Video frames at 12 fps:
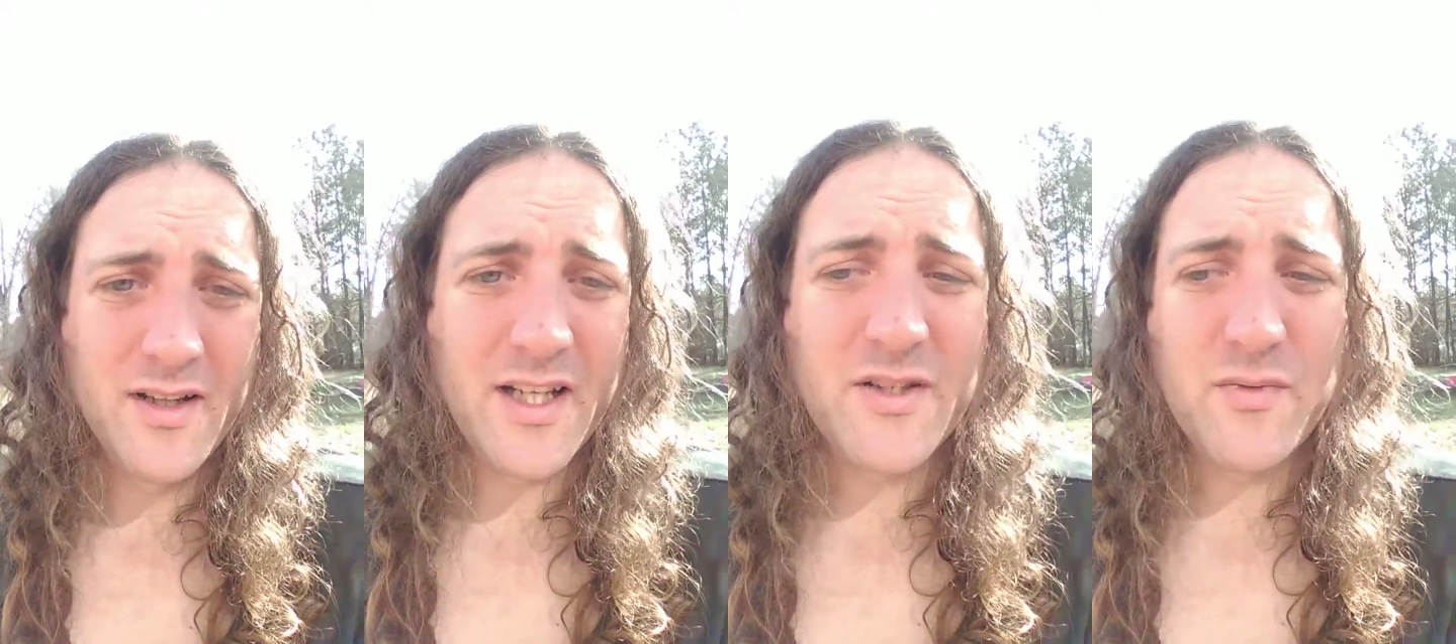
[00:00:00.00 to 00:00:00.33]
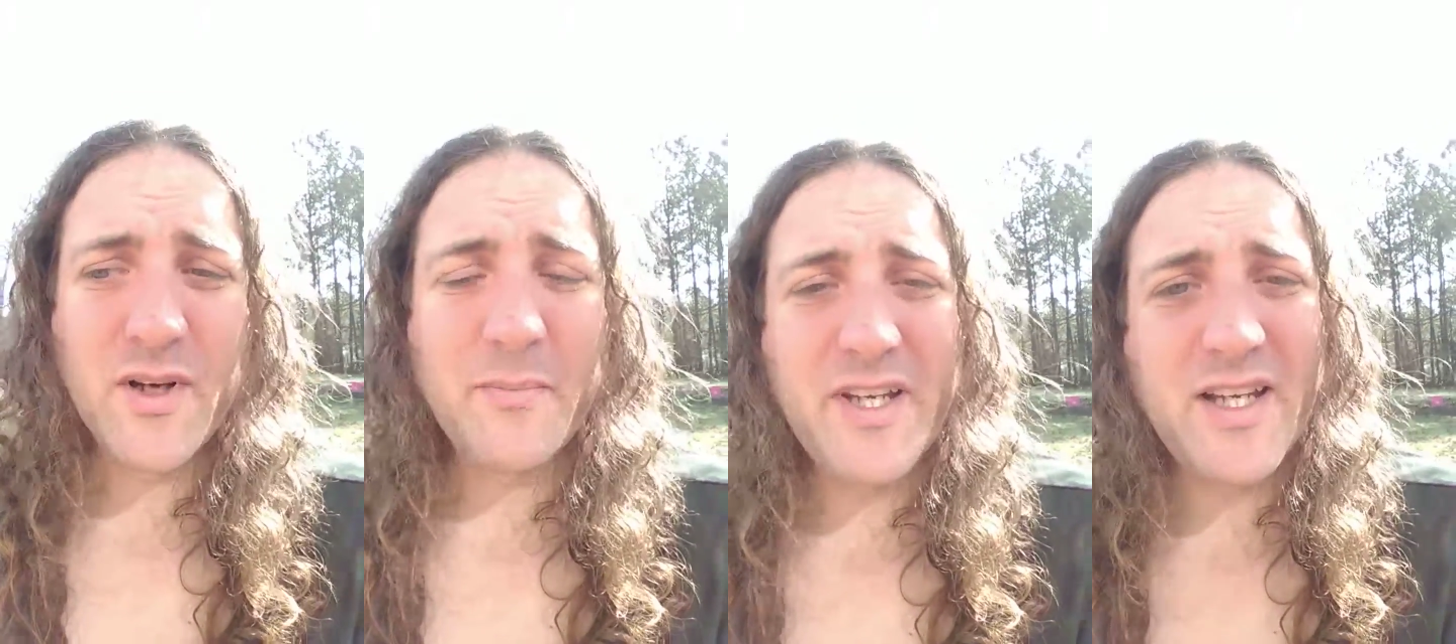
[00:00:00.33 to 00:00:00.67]
That's
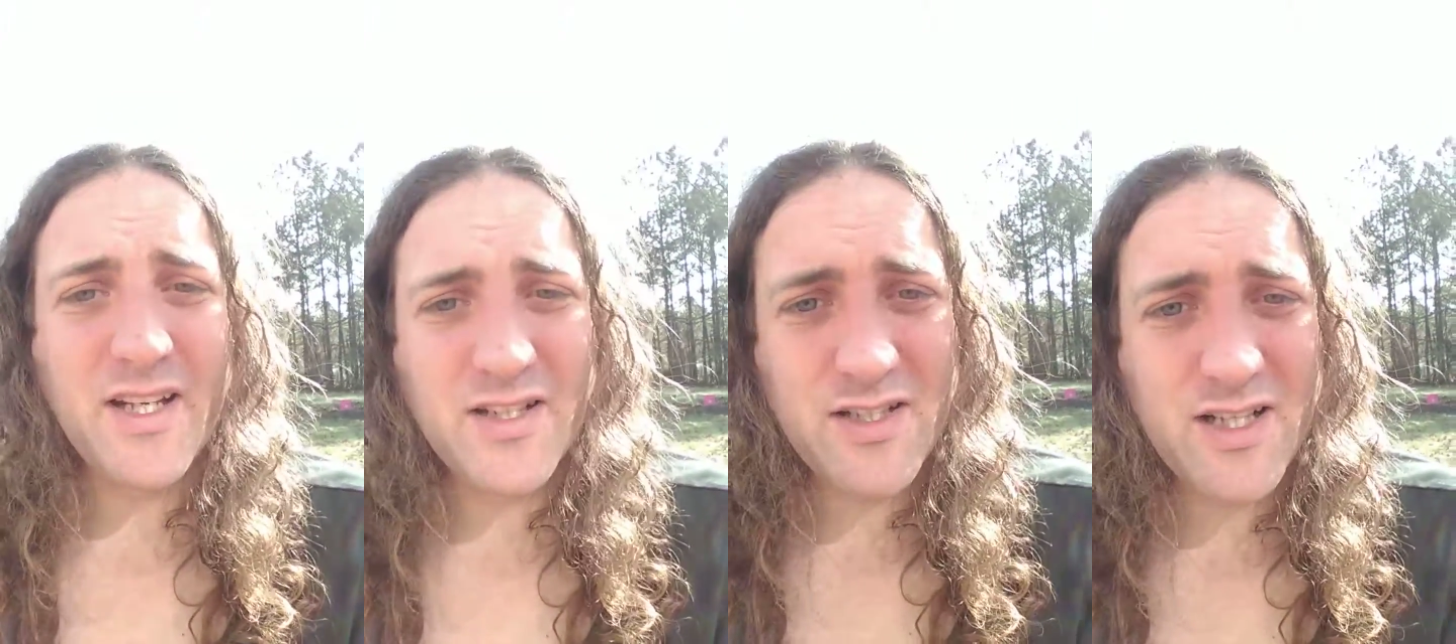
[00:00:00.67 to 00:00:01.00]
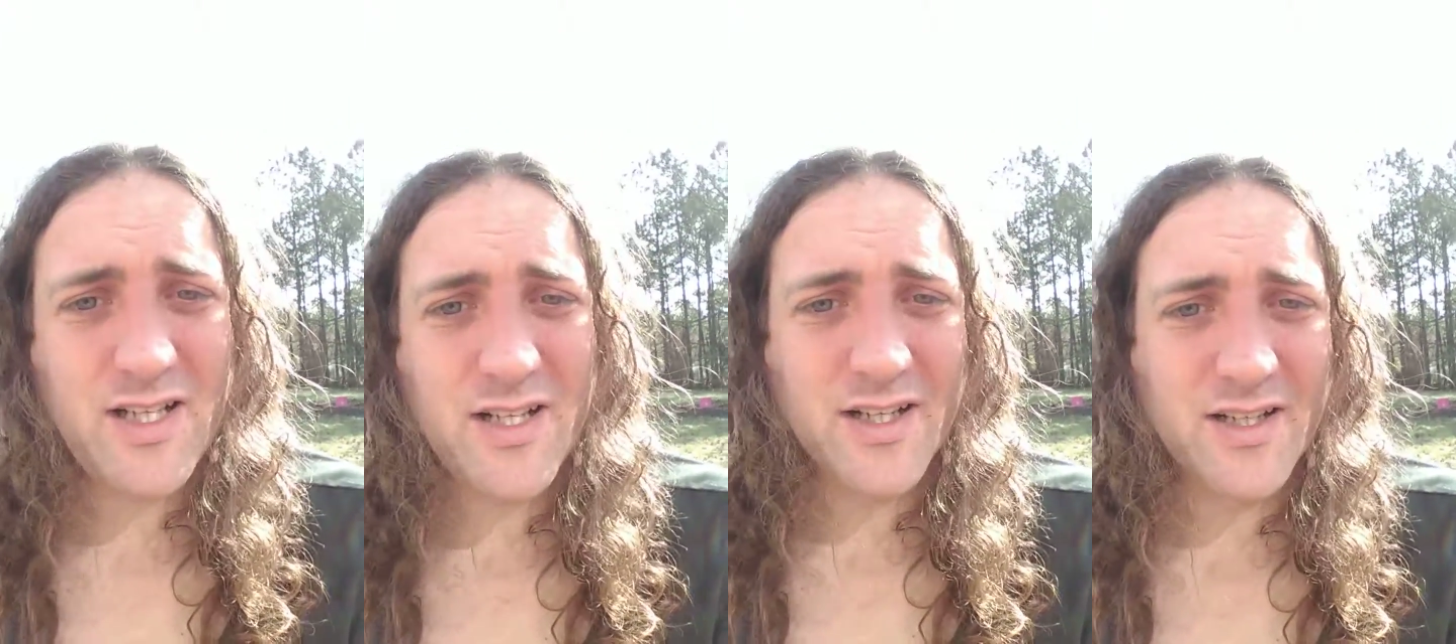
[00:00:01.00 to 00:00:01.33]
what a
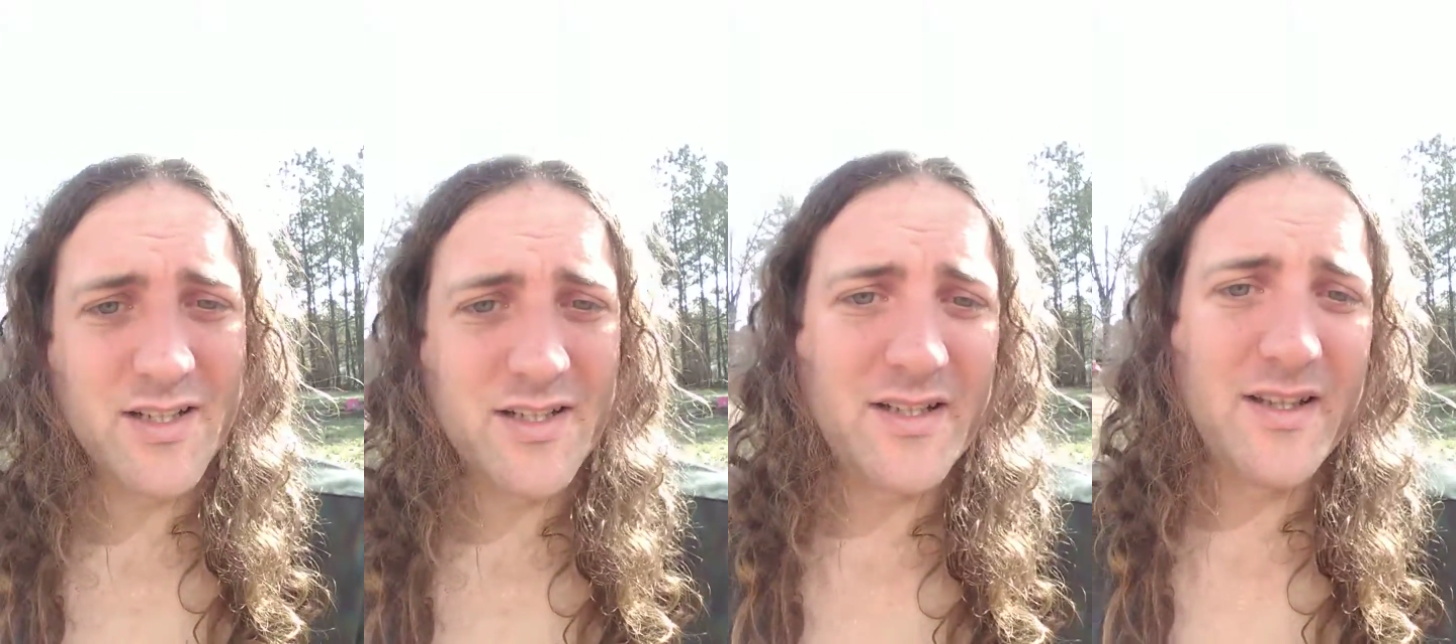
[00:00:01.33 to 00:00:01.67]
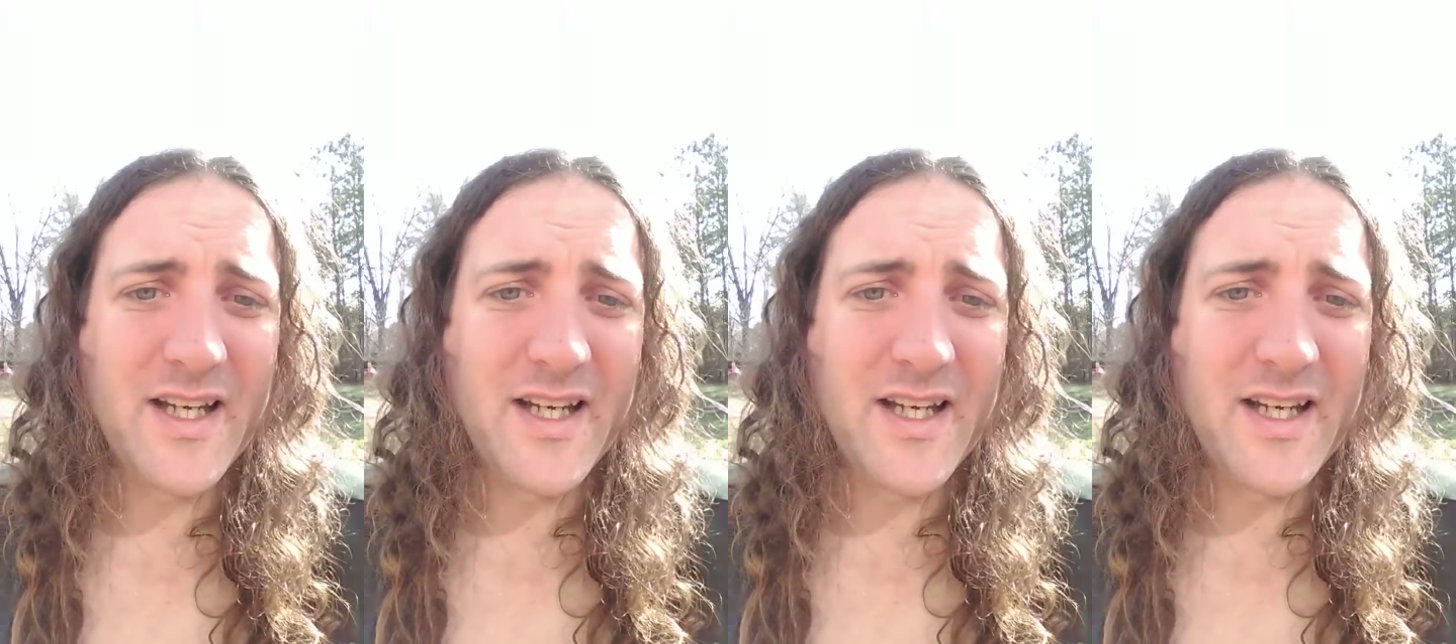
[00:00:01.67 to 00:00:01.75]
PhD does.